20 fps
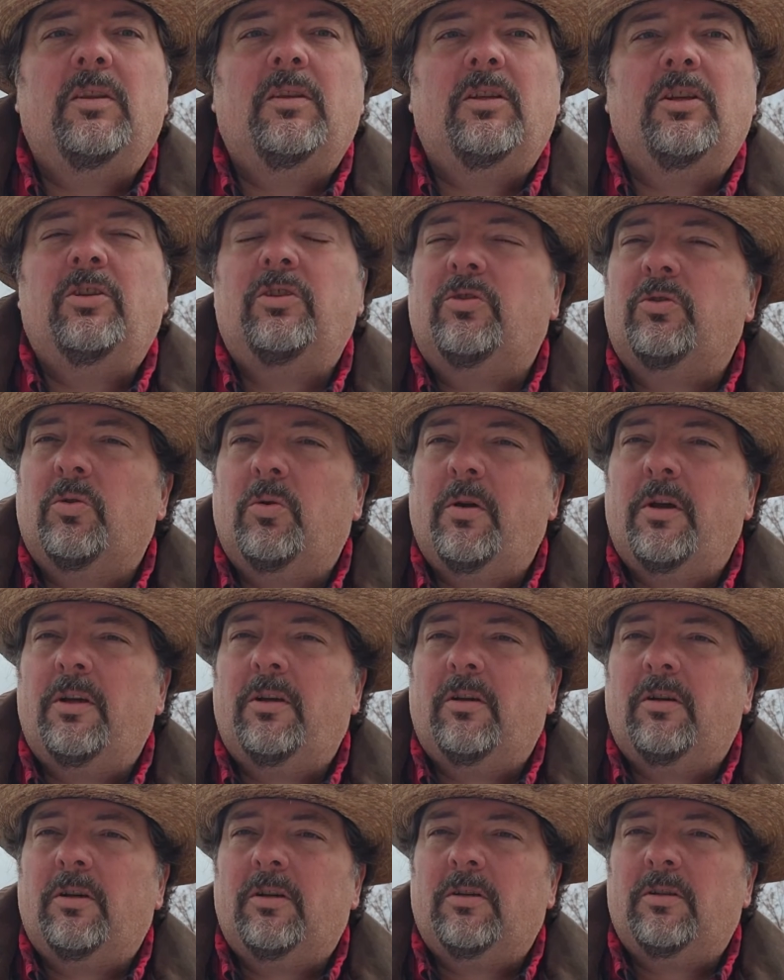
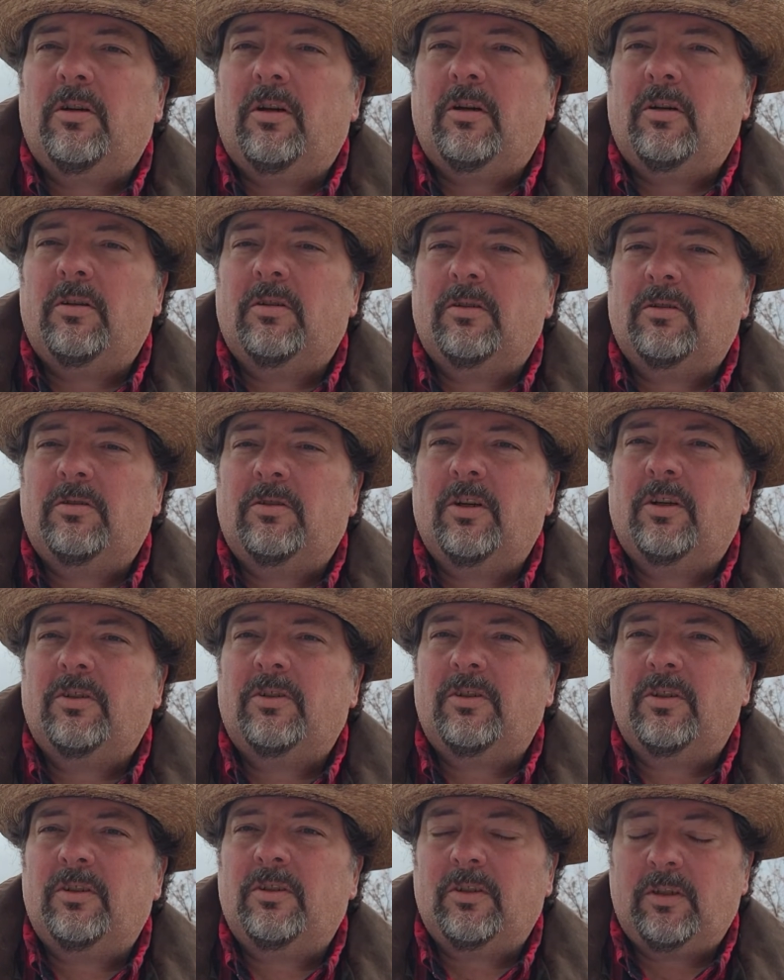destroyed our
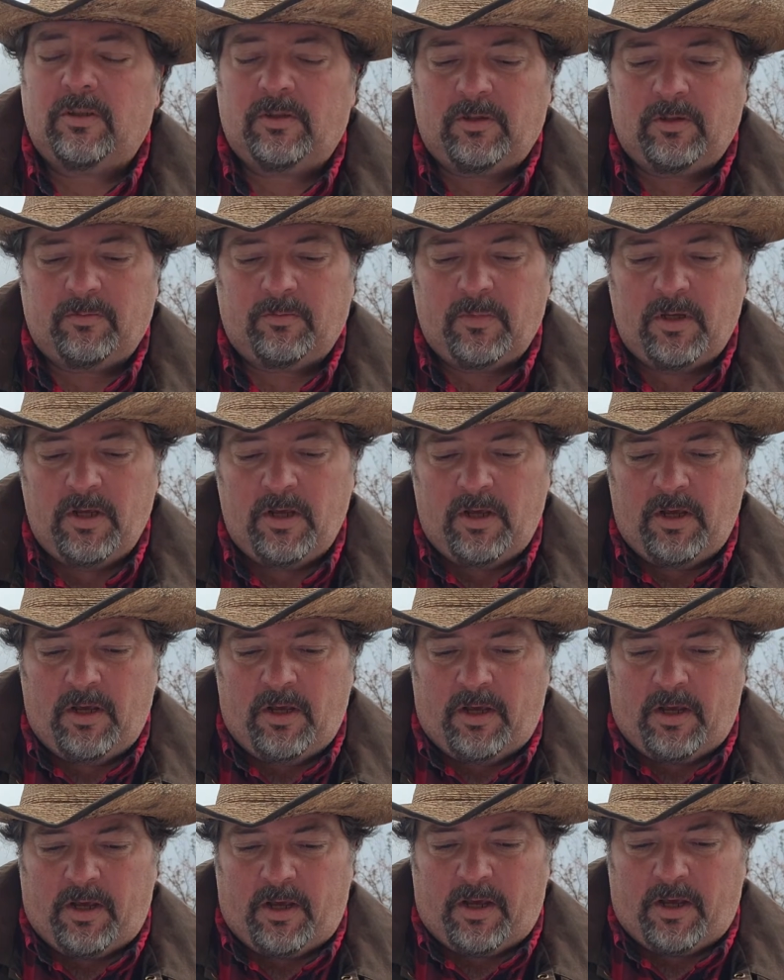justice system,
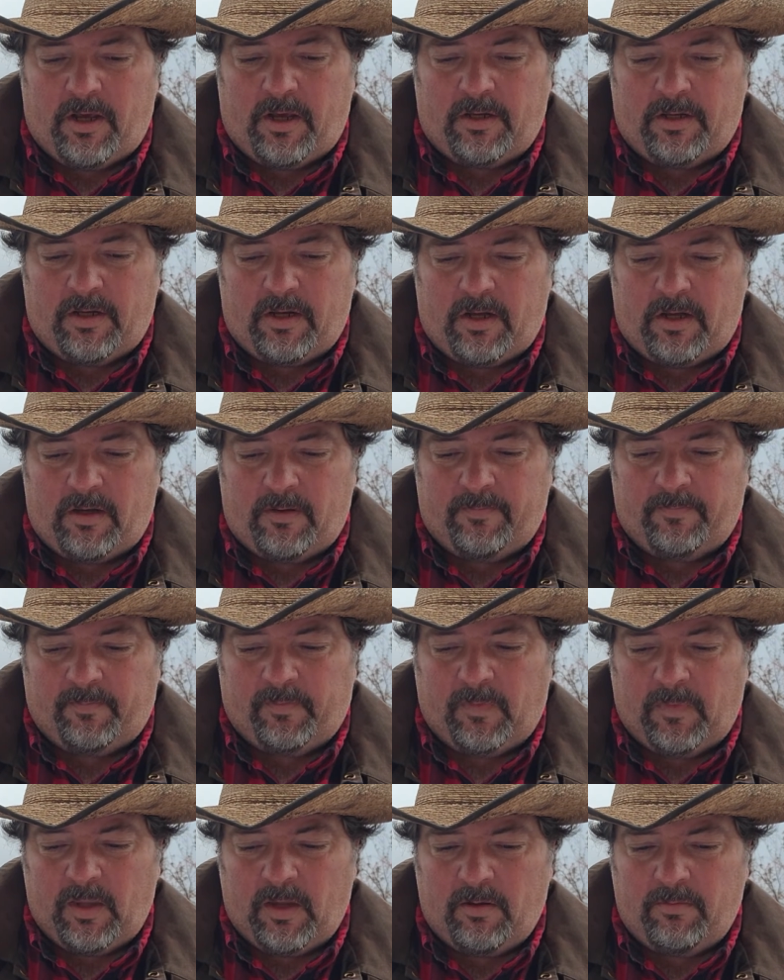and
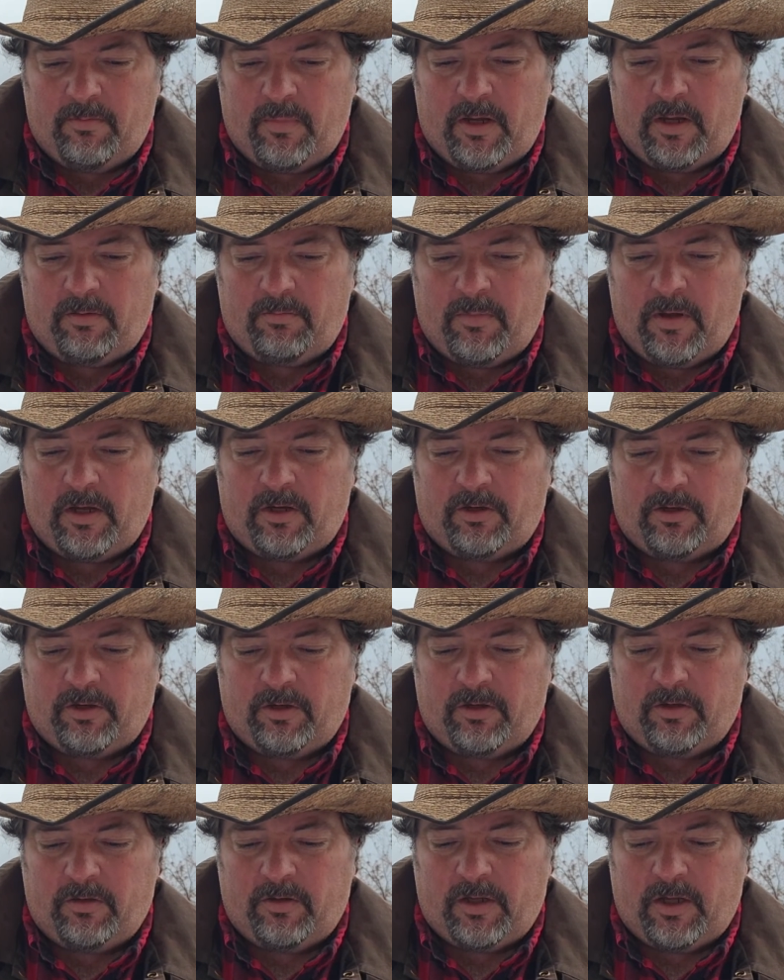make
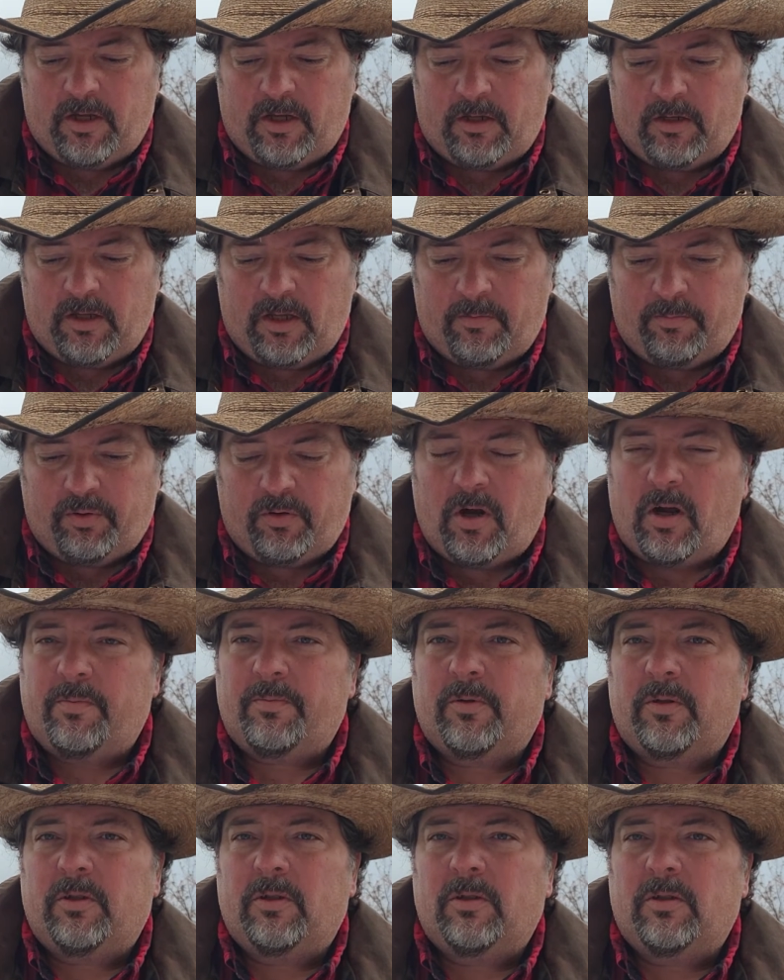sure that
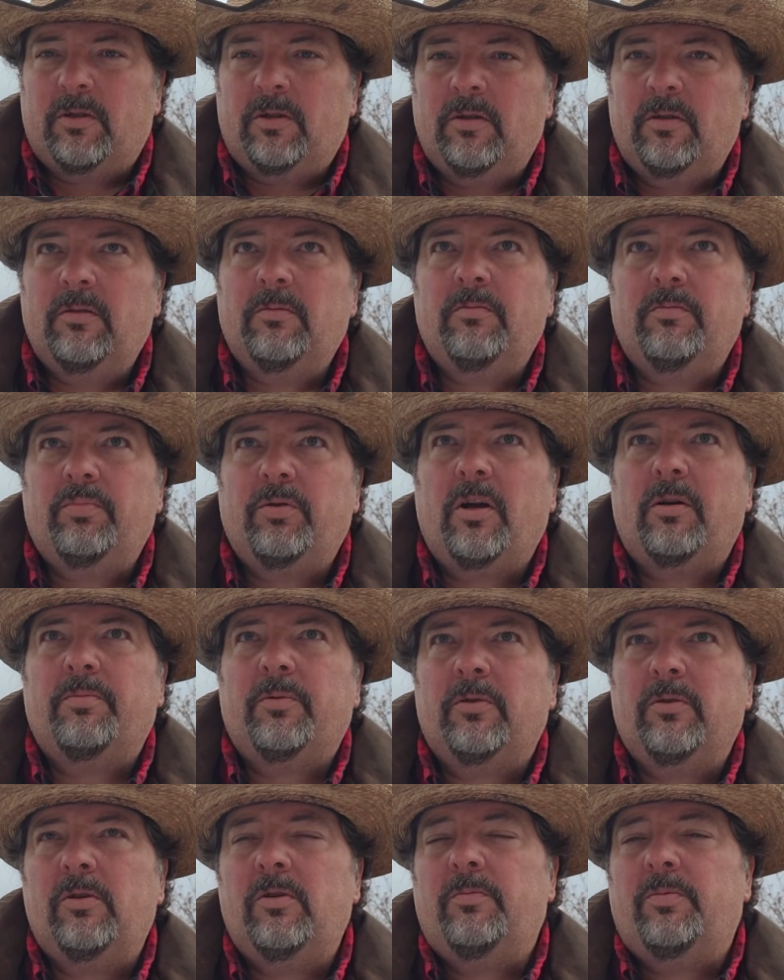proper
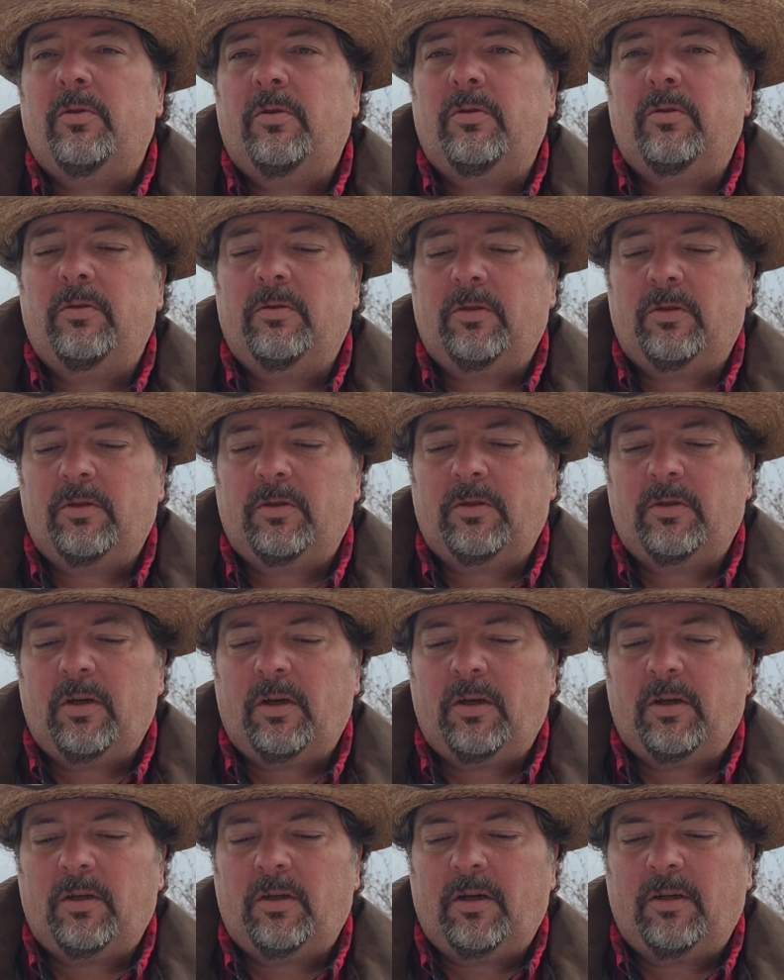loopholes
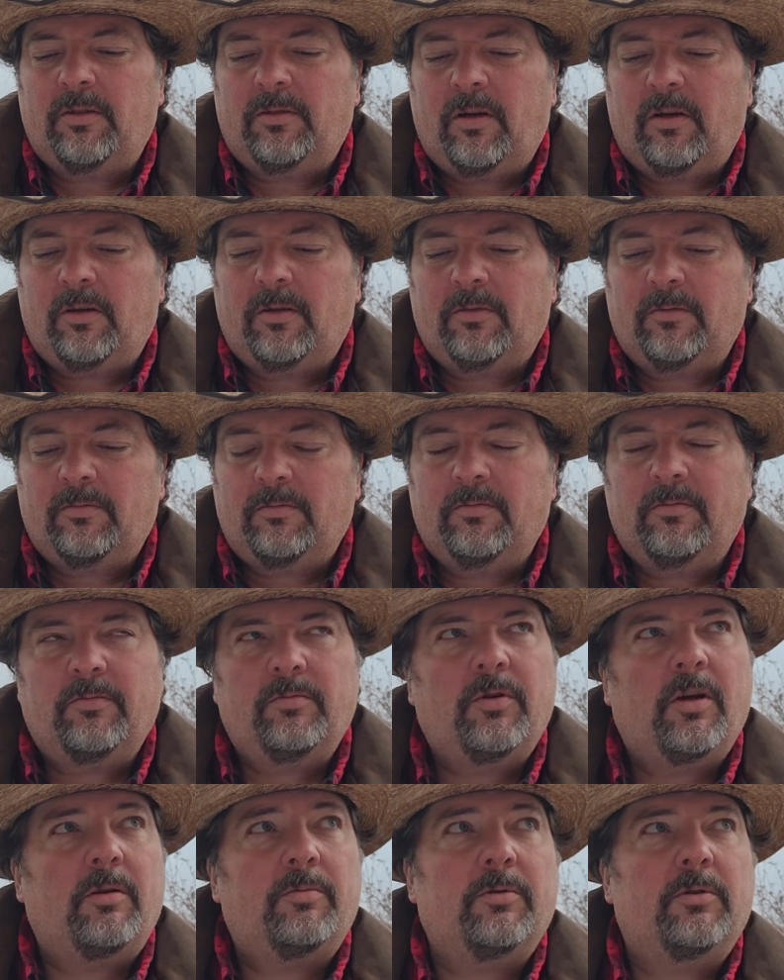are
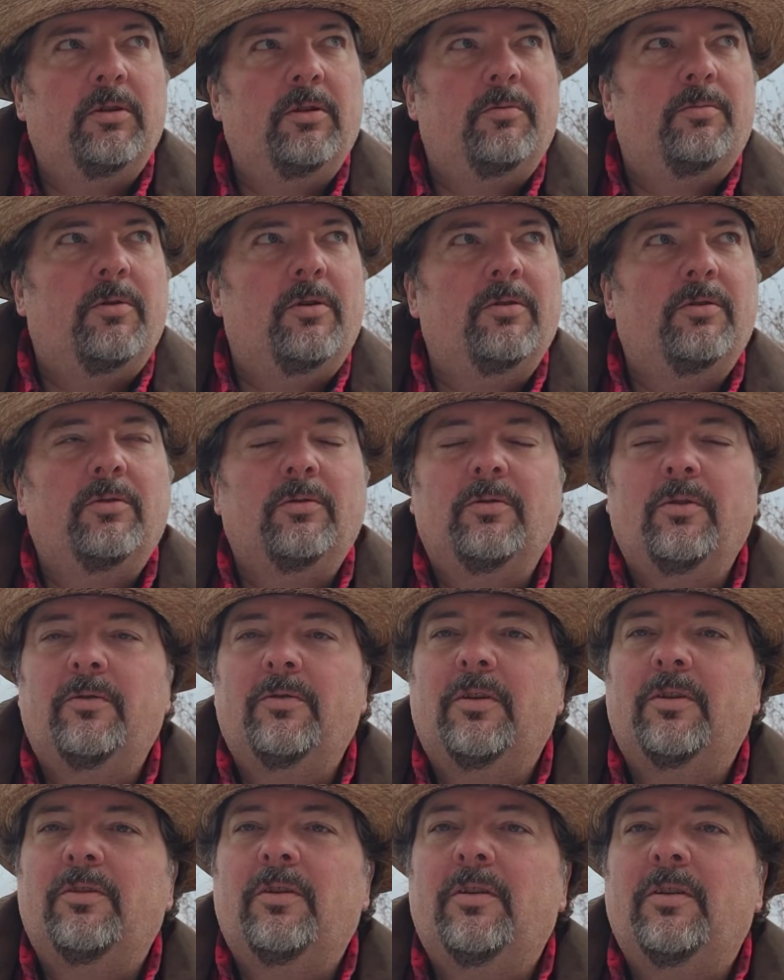proper loopholes. There's no
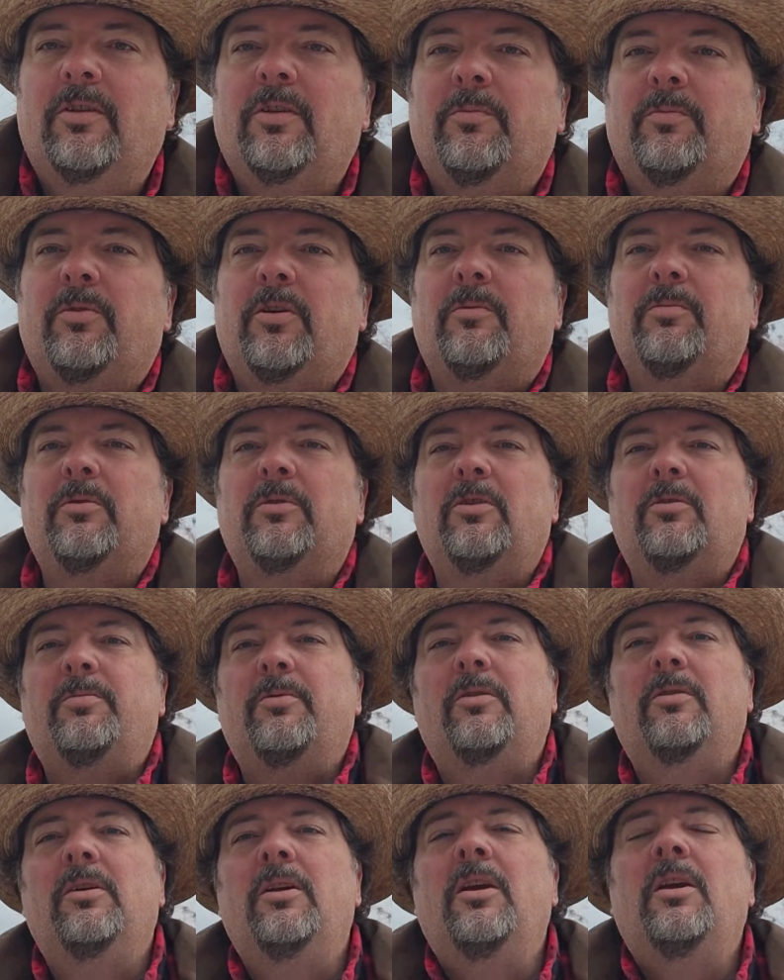such thing as a proper
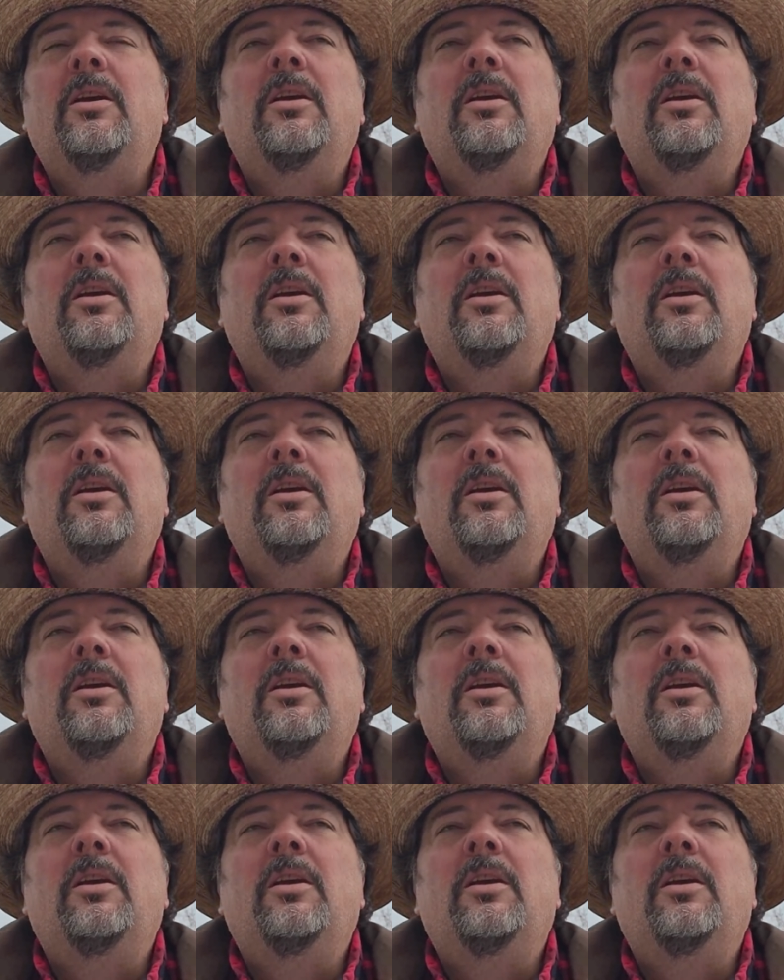loophole.